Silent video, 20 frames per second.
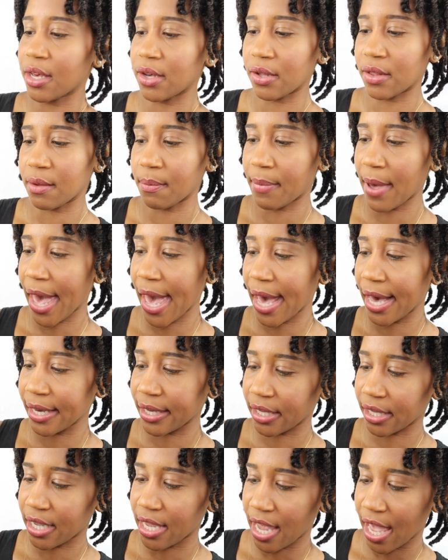On the
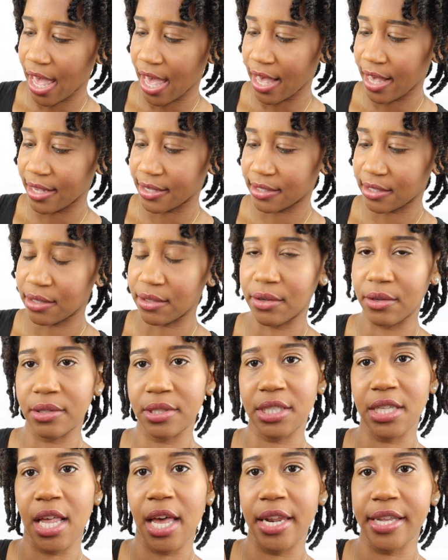back, it has a little
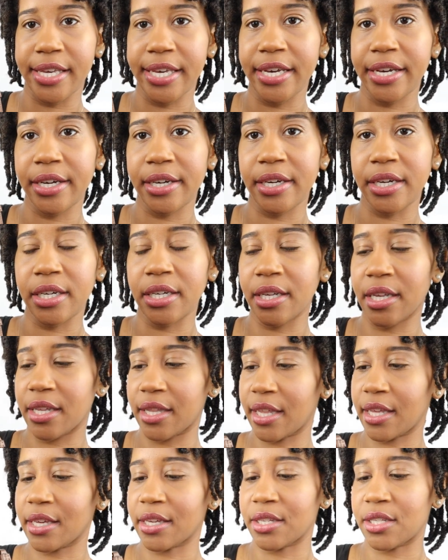slot here
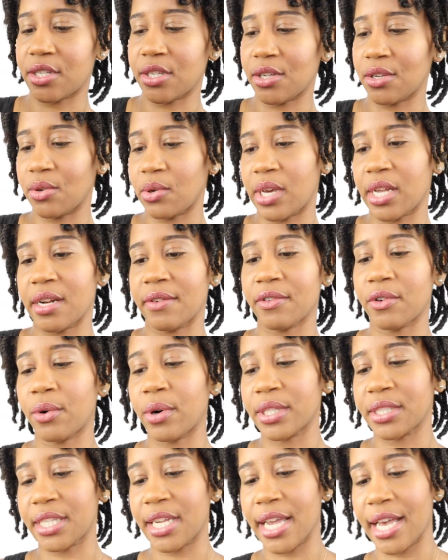that you can do, and of
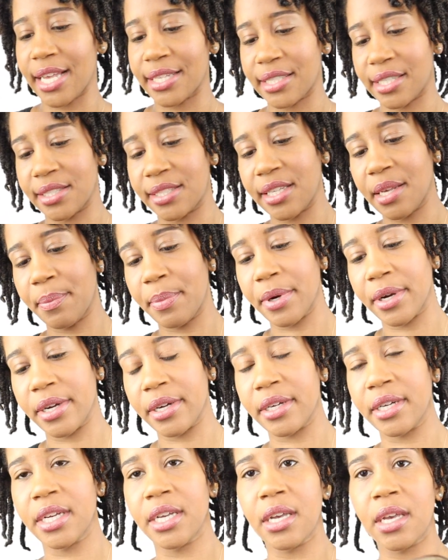course it has a
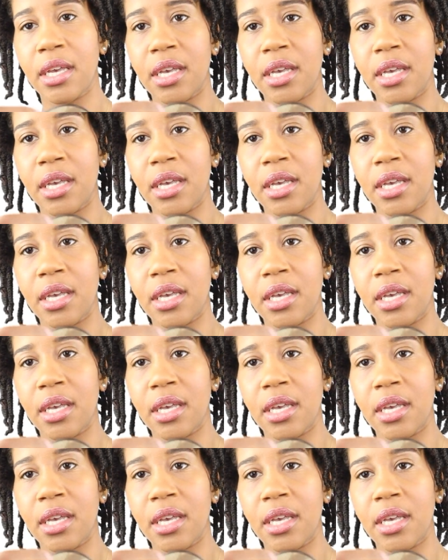zipper